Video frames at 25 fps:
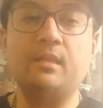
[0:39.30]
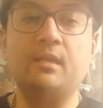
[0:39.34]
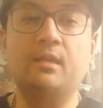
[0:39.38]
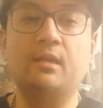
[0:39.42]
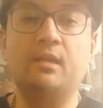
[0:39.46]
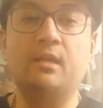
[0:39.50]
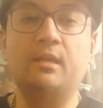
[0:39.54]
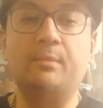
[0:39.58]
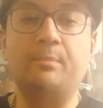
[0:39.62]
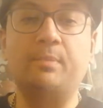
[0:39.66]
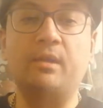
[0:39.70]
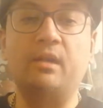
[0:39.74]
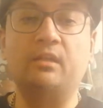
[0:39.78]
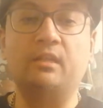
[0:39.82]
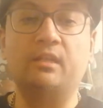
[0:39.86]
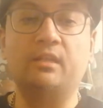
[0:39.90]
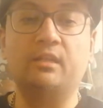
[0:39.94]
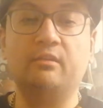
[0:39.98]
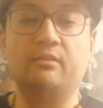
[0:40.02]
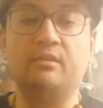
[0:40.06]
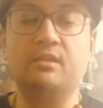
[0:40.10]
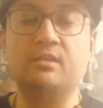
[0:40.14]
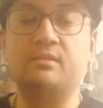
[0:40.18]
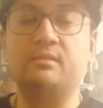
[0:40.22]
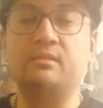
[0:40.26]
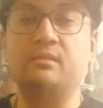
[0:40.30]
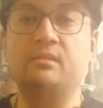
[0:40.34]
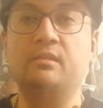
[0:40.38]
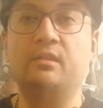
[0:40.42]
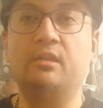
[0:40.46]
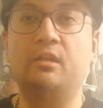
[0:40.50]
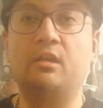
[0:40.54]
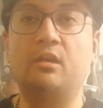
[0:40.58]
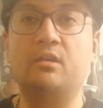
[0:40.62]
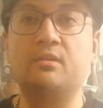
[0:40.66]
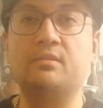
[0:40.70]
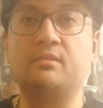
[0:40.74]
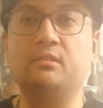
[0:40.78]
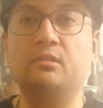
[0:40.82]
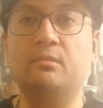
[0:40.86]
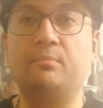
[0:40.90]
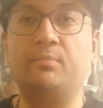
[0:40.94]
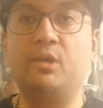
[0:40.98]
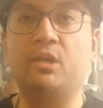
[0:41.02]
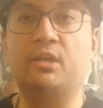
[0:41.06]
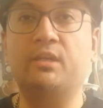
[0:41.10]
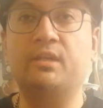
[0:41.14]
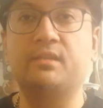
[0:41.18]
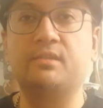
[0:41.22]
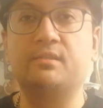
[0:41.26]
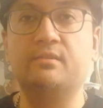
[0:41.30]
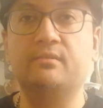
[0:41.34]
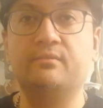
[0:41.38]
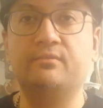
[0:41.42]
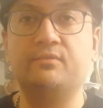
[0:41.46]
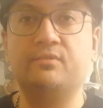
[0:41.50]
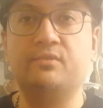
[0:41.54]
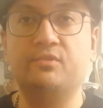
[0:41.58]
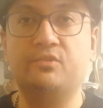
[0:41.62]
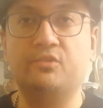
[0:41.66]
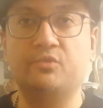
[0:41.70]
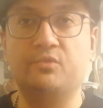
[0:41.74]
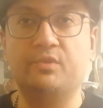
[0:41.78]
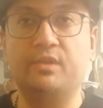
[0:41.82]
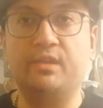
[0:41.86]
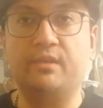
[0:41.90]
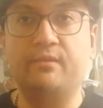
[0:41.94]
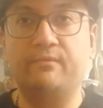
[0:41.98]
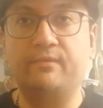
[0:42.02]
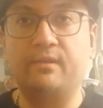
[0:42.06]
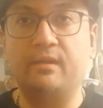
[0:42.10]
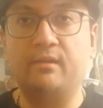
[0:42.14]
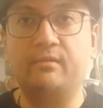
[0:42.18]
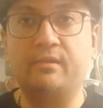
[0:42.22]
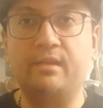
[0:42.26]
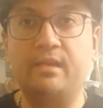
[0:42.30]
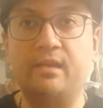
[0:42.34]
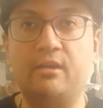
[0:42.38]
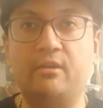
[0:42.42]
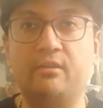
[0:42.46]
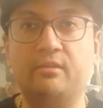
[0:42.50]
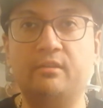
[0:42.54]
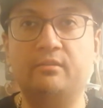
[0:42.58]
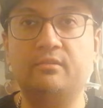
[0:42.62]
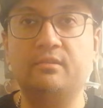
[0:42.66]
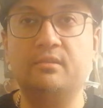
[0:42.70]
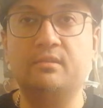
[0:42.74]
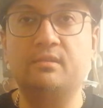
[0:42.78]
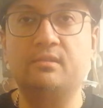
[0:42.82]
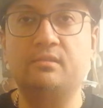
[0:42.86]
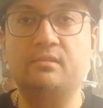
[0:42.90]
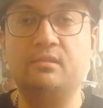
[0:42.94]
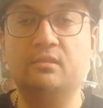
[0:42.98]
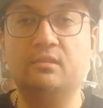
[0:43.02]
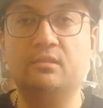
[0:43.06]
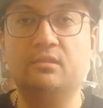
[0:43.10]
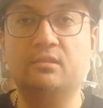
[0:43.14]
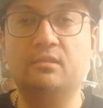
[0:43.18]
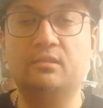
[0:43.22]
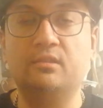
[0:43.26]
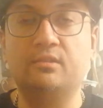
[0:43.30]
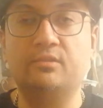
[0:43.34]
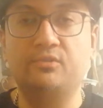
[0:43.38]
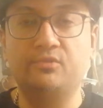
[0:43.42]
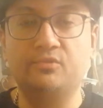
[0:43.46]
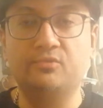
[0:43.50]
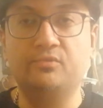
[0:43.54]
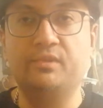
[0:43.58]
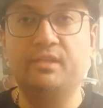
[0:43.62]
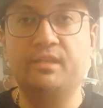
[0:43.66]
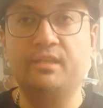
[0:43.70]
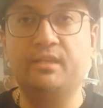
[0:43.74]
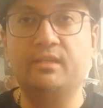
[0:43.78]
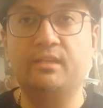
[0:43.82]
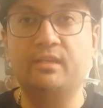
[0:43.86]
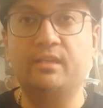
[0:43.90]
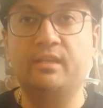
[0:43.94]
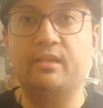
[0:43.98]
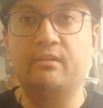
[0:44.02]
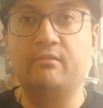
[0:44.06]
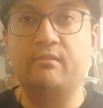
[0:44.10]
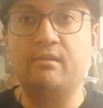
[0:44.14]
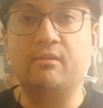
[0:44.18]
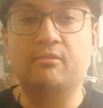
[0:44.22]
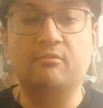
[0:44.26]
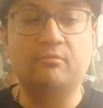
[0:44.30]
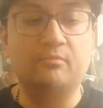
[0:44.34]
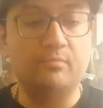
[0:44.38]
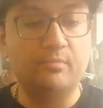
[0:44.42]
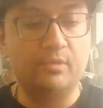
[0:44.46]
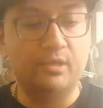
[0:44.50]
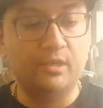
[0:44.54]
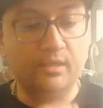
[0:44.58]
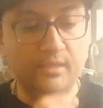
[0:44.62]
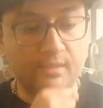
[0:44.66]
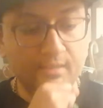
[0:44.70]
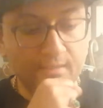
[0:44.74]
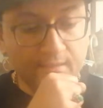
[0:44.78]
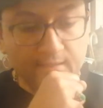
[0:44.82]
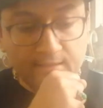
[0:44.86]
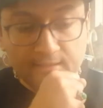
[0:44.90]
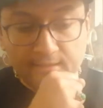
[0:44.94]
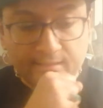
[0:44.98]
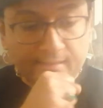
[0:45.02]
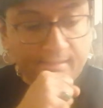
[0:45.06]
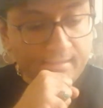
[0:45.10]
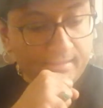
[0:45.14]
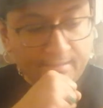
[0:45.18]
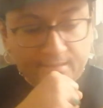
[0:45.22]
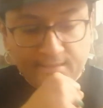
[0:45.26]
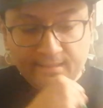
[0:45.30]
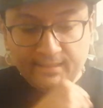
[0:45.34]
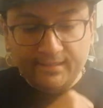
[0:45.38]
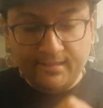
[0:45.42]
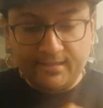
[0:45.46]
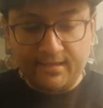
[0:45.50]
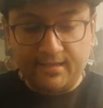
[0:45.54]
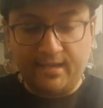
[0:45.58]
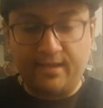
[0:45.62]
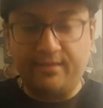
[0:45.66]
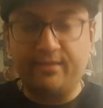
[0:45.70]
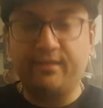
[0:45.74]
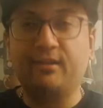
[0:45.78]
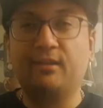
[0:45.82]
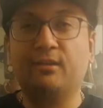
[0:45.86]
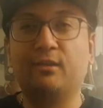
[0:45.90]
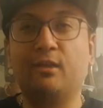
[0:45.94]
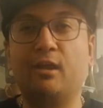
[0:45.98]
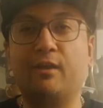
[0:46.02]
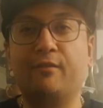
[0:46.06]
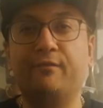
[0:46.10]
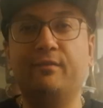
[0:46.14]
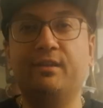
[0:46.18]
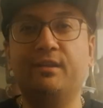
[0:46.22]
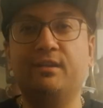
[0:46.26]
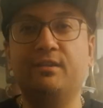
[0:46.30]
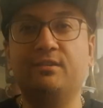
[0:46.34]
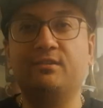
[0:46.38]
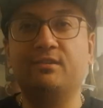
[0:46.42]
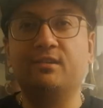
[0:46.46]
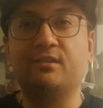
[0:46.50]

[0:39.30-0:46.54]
Apparently there are still pockets of Junie found now, and there is still Junie clay around, but I think a lot of it is